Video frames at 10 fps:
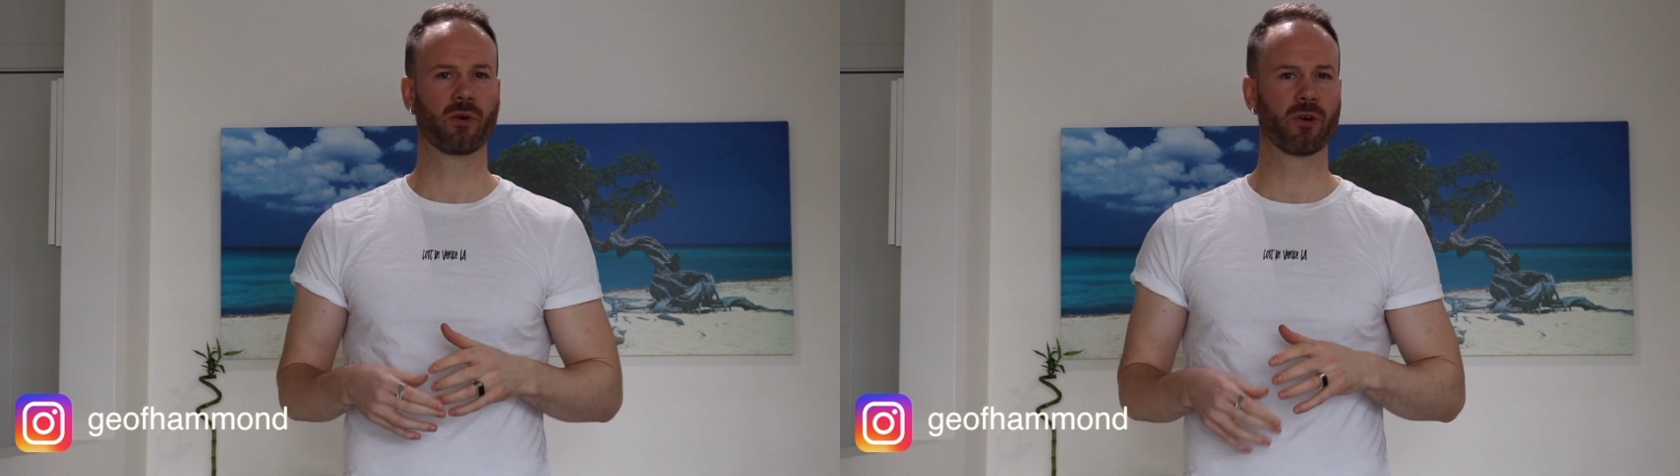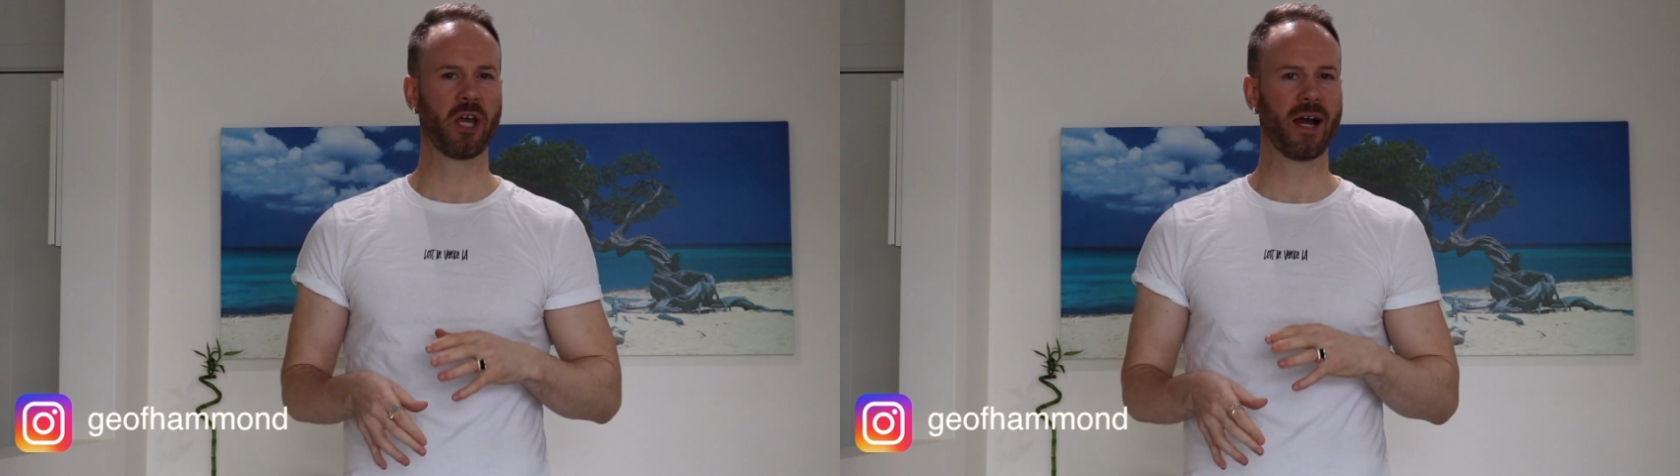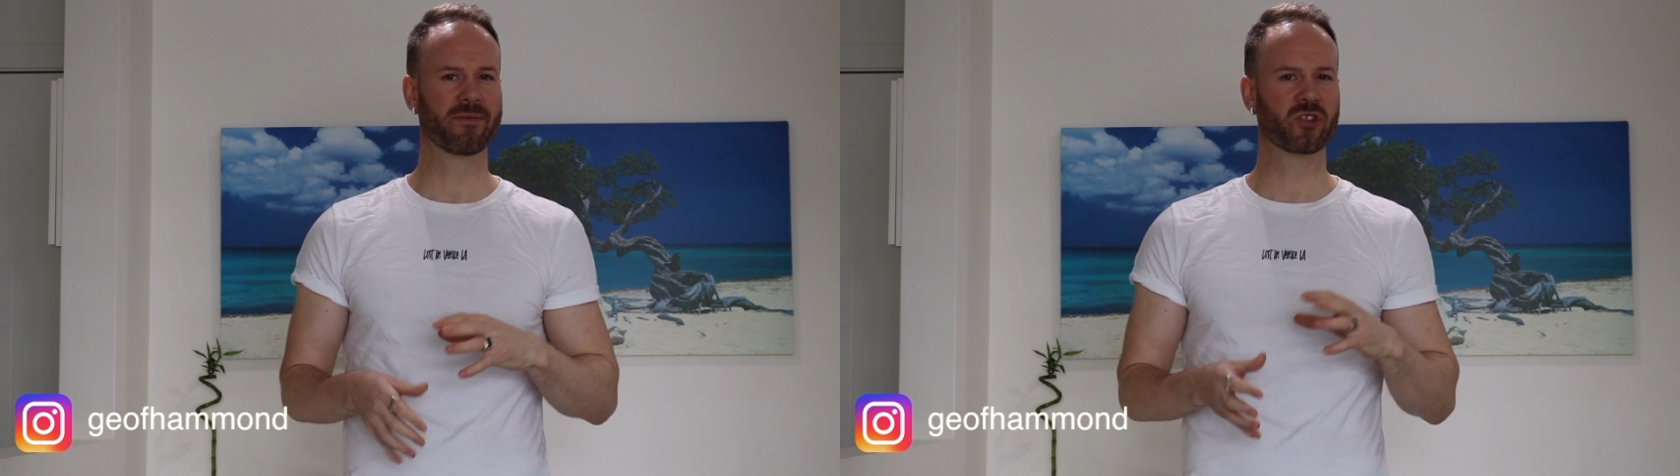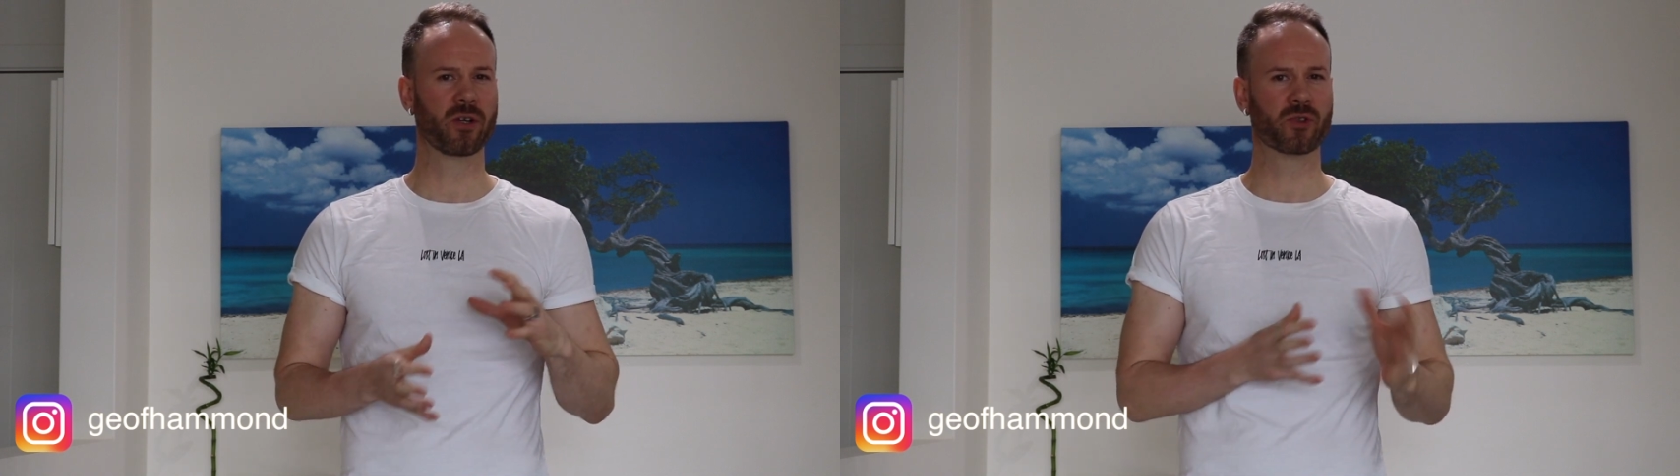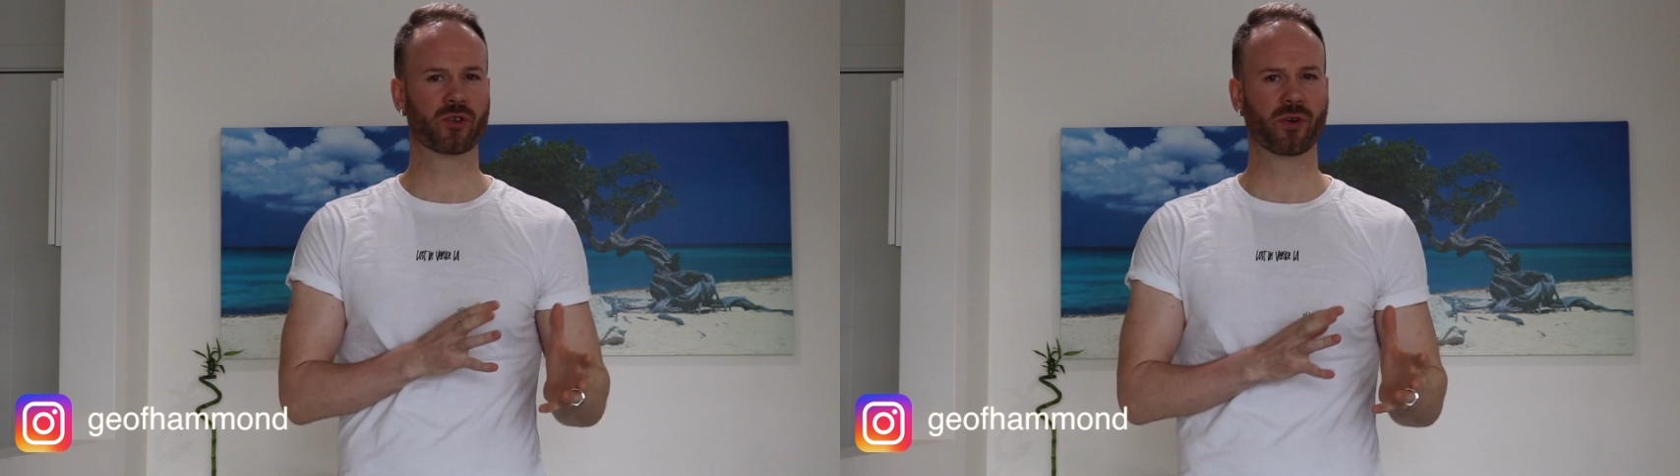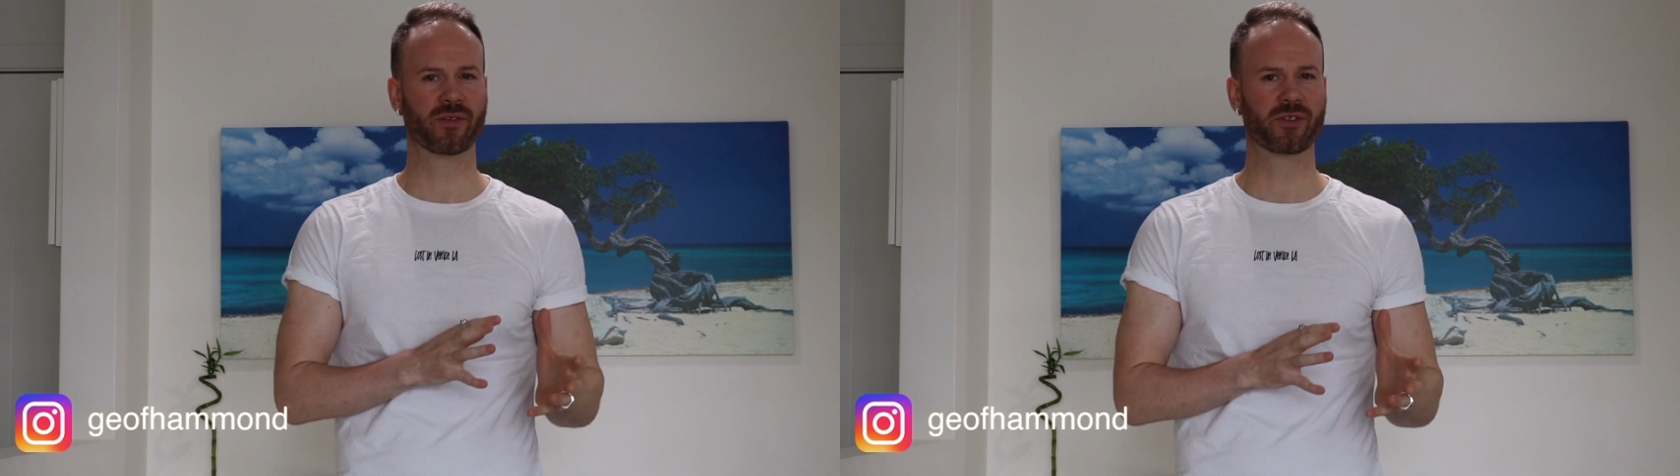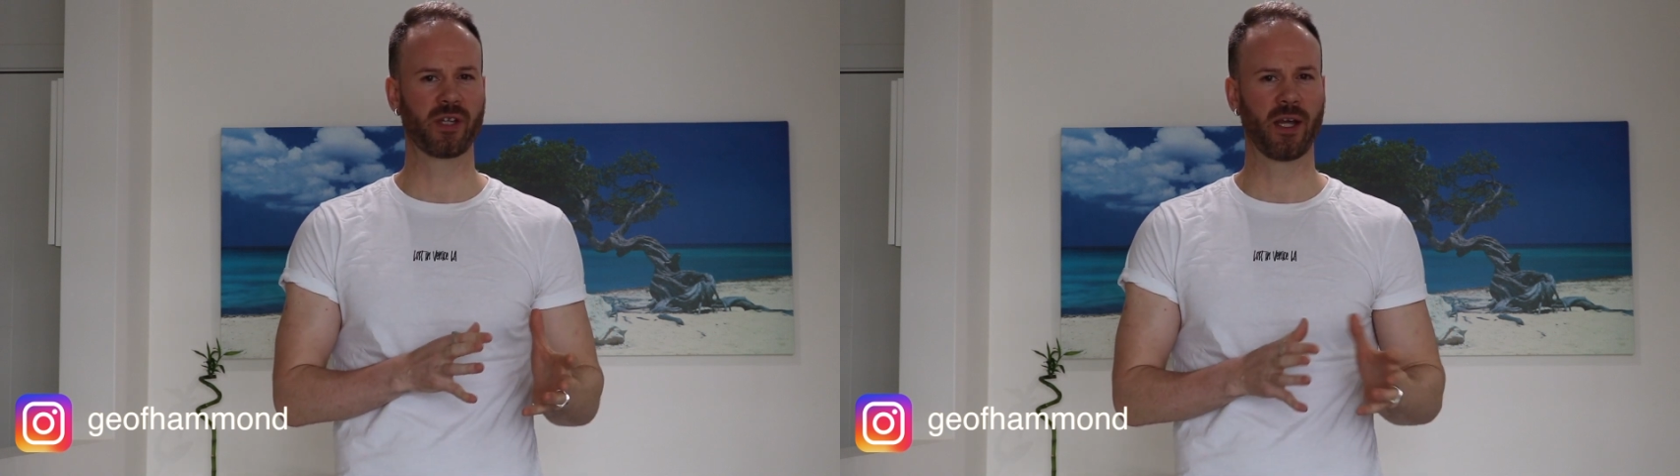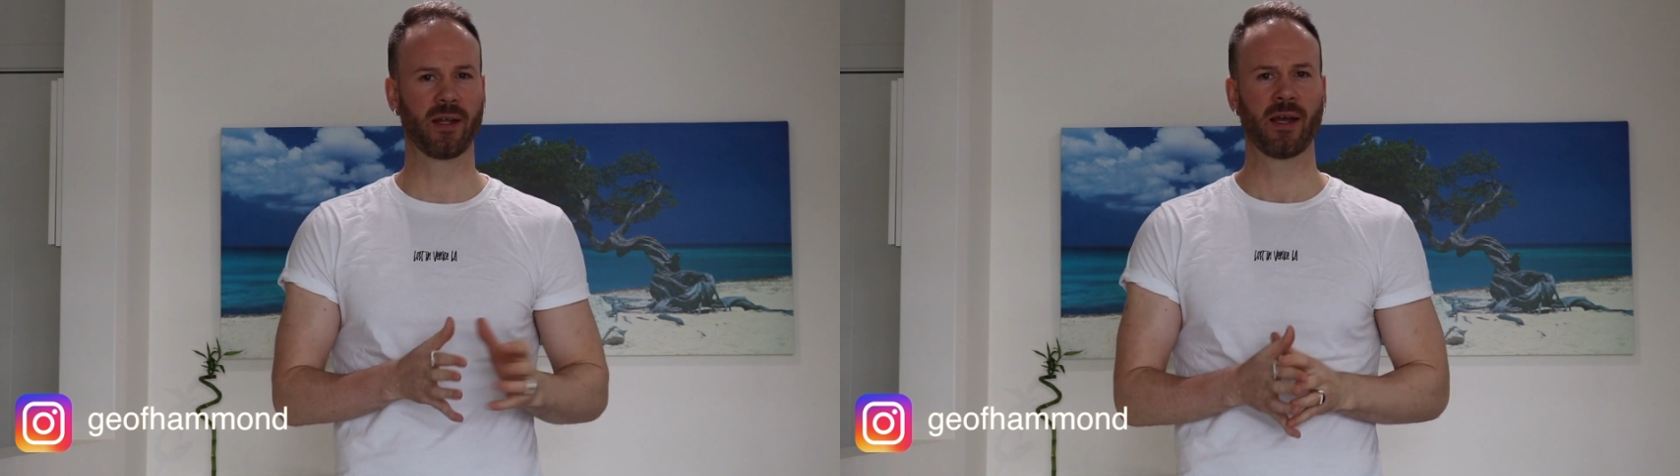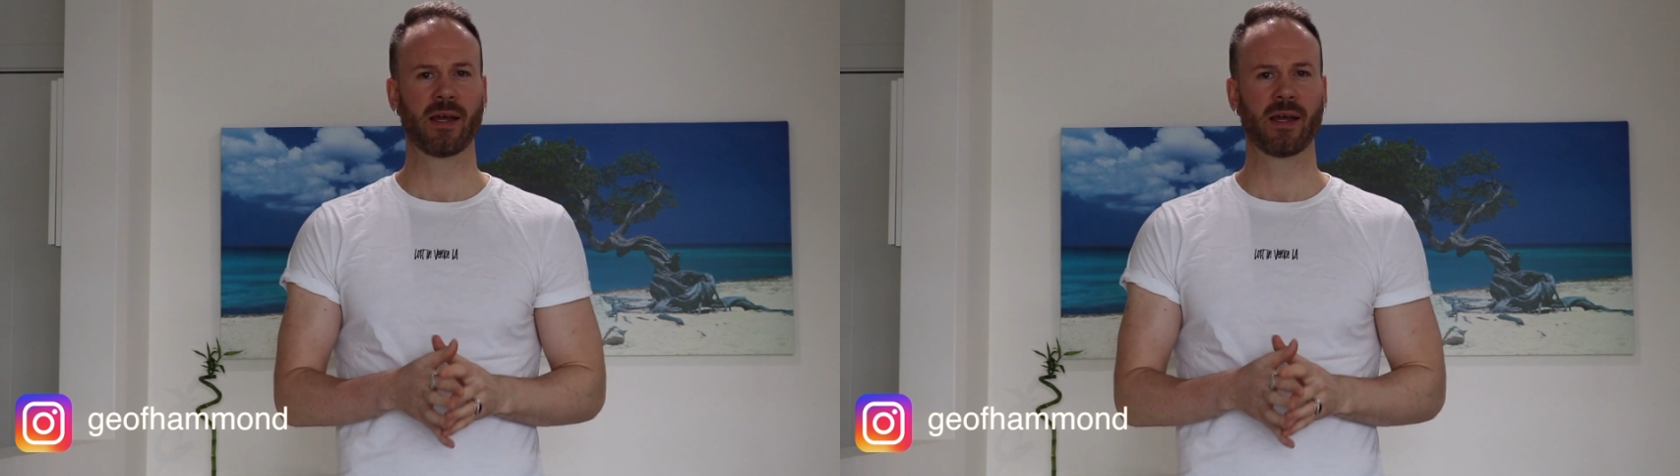or you have some sort of stain